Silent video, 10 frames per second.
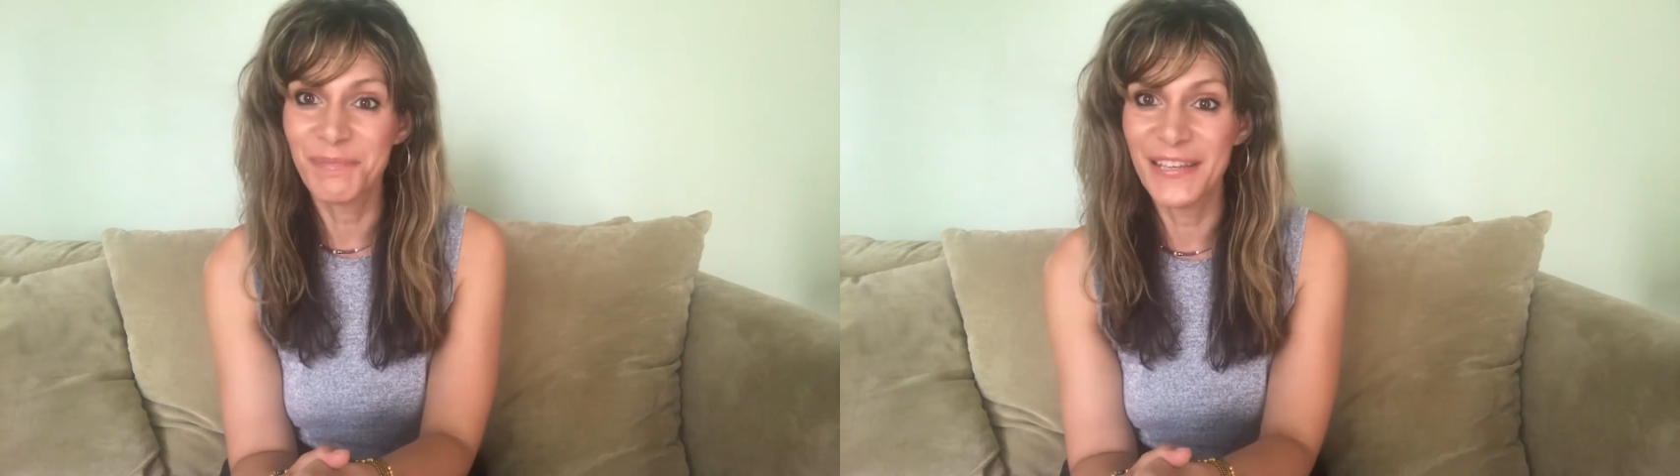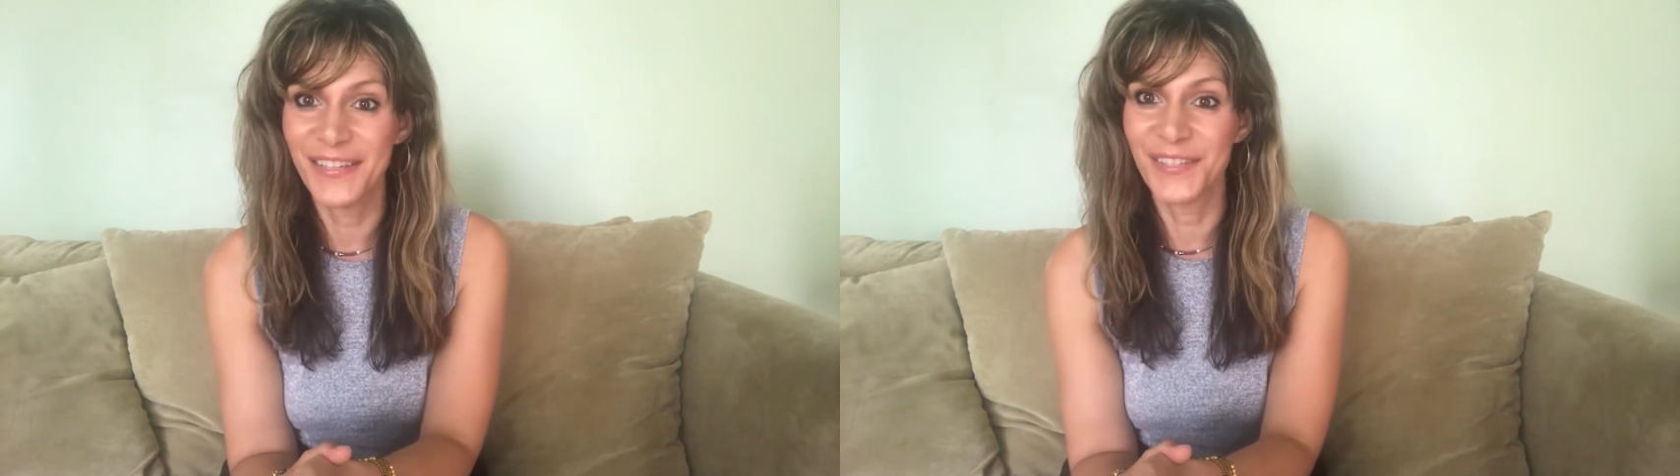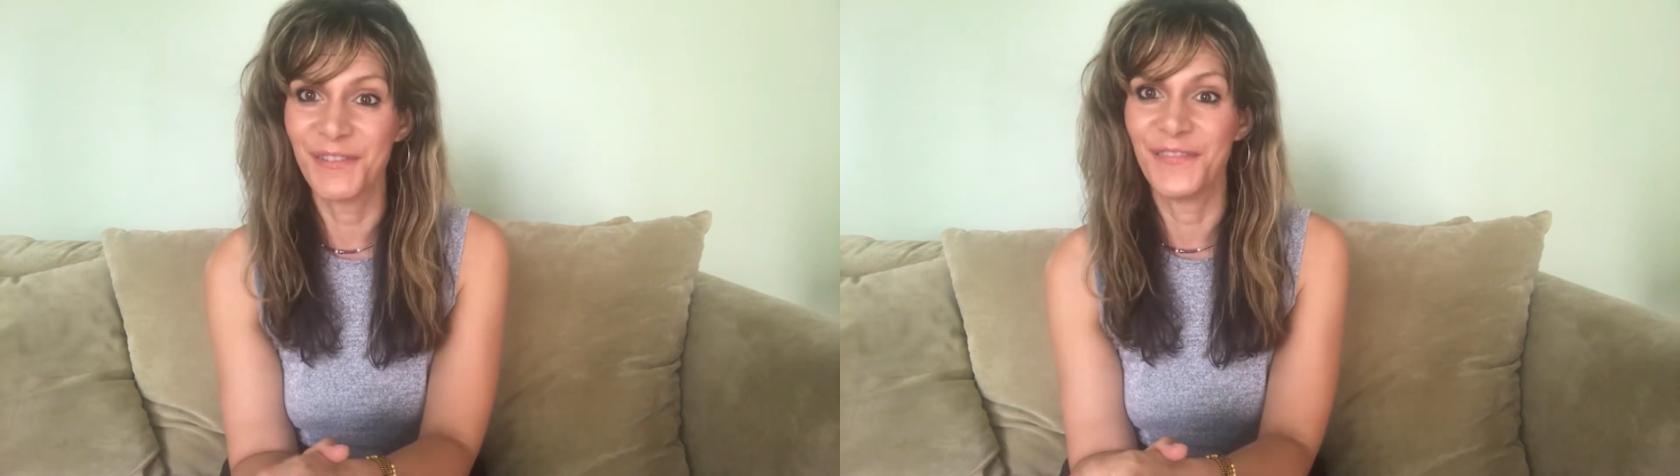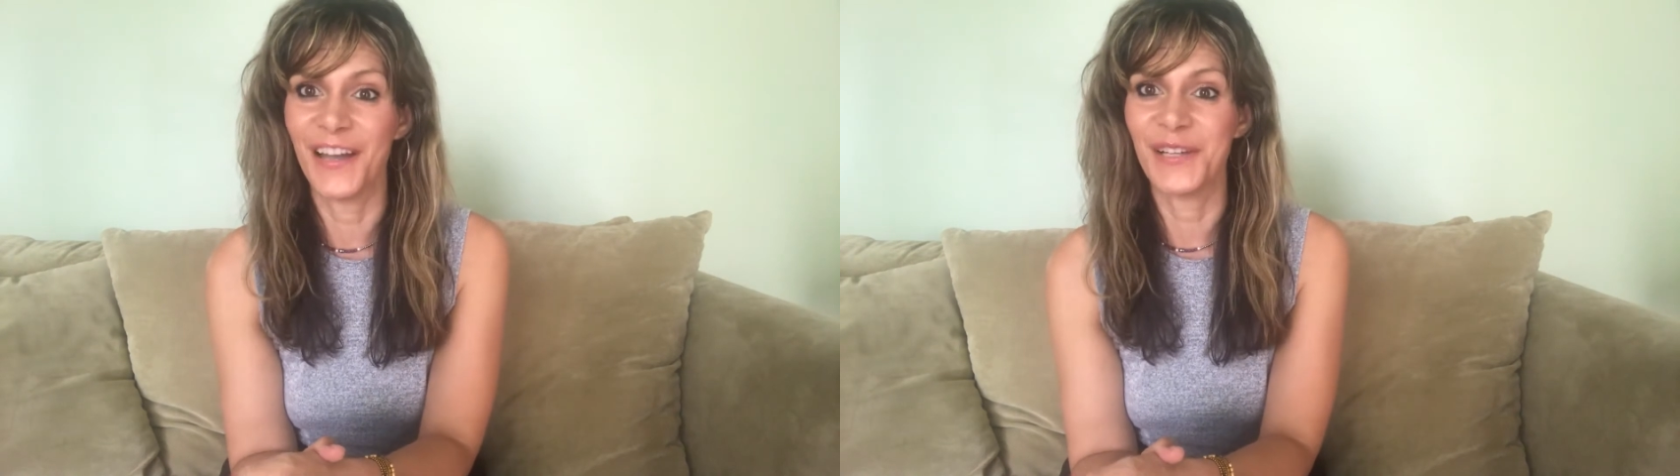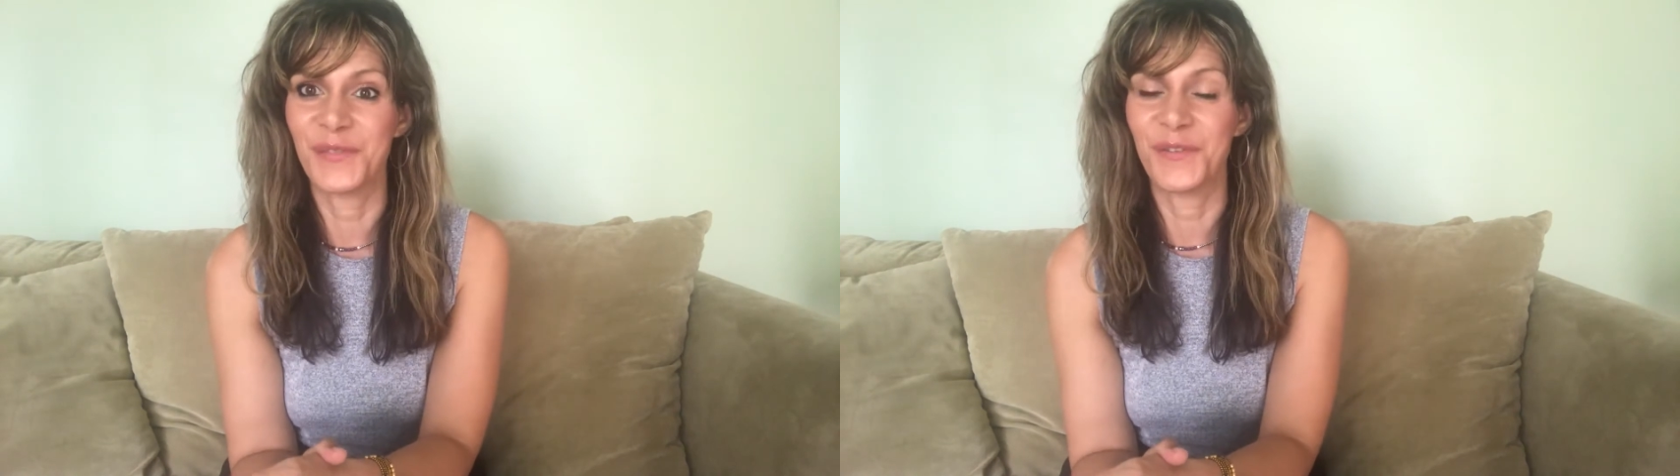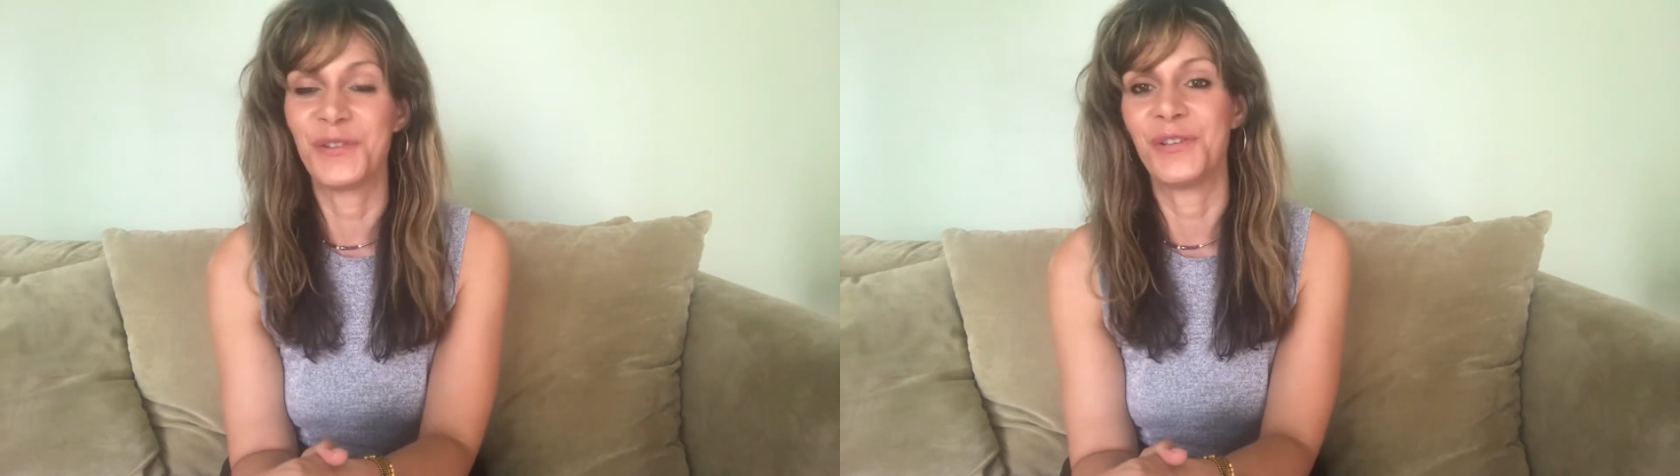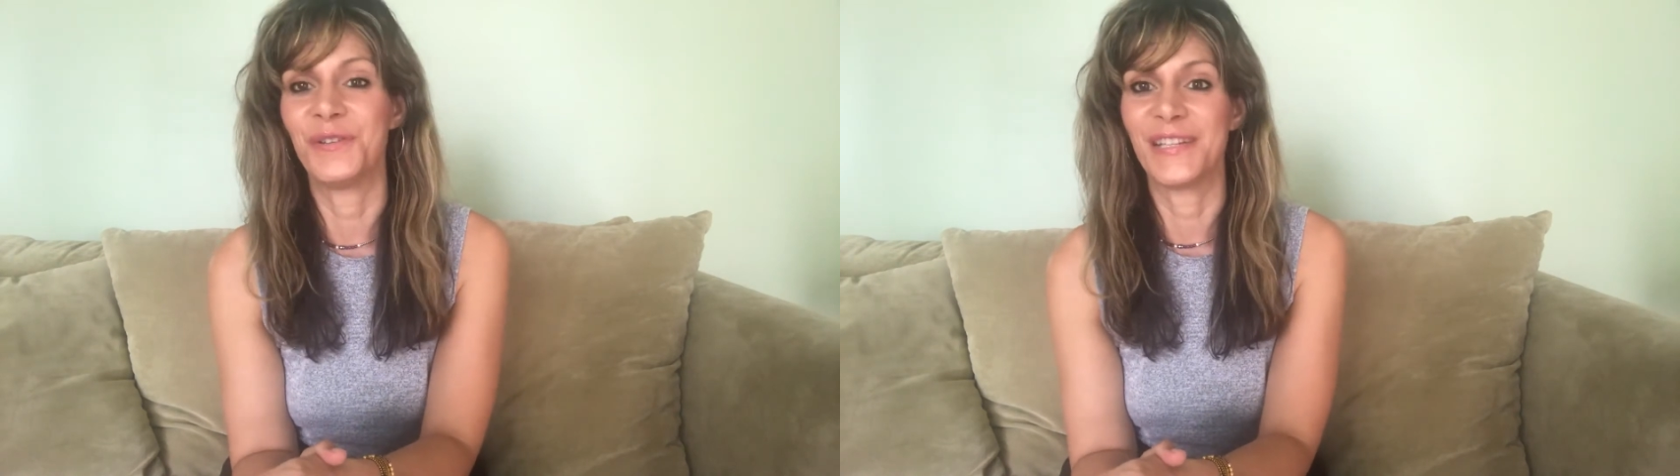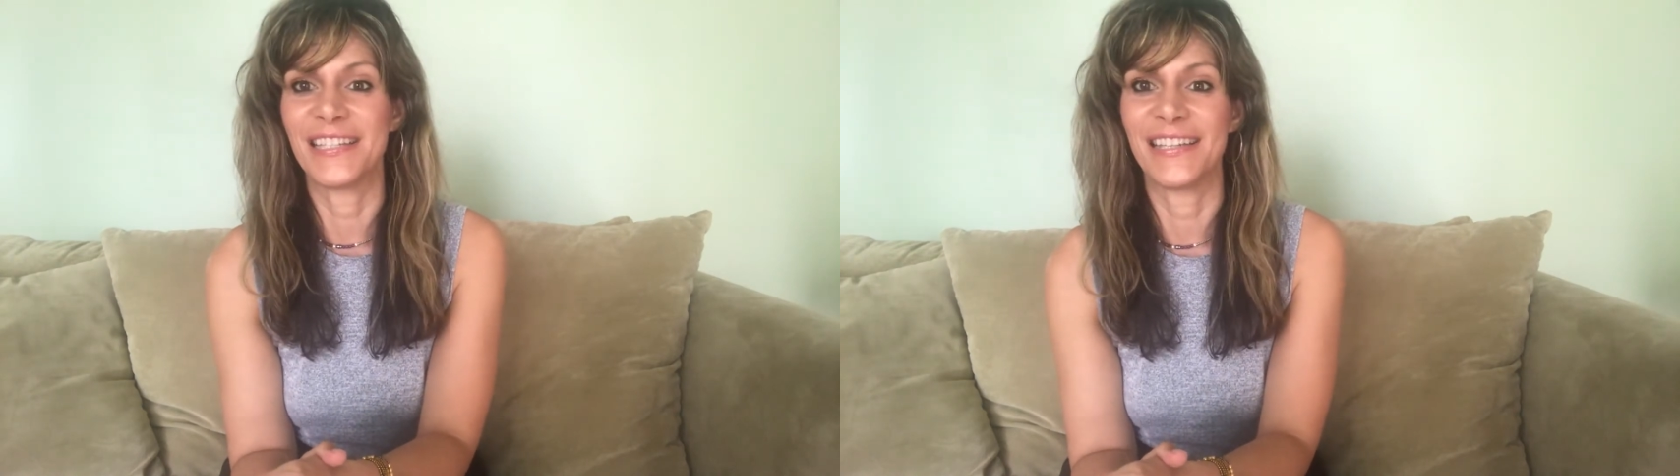pieces of advice for June is